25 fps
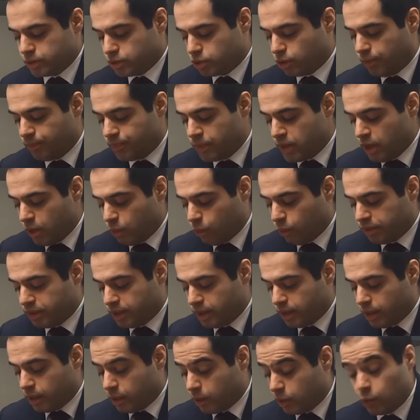So with
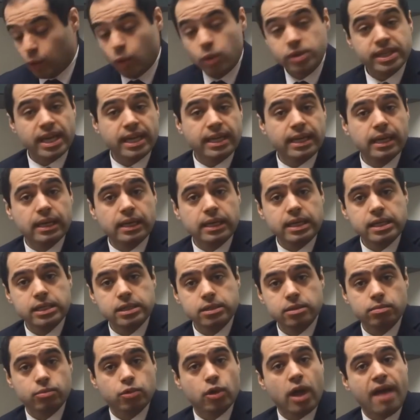a closed-ended
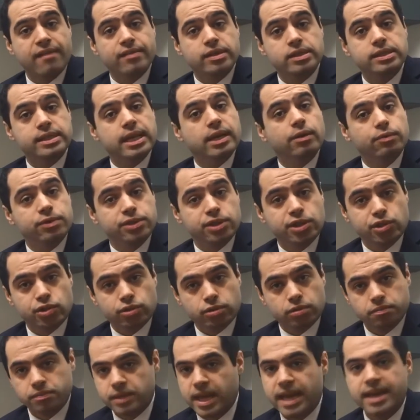lease, we have a set
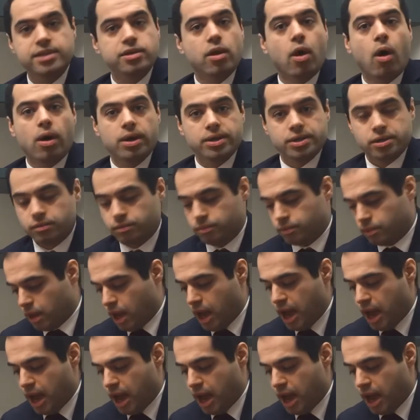residual. That is awesome.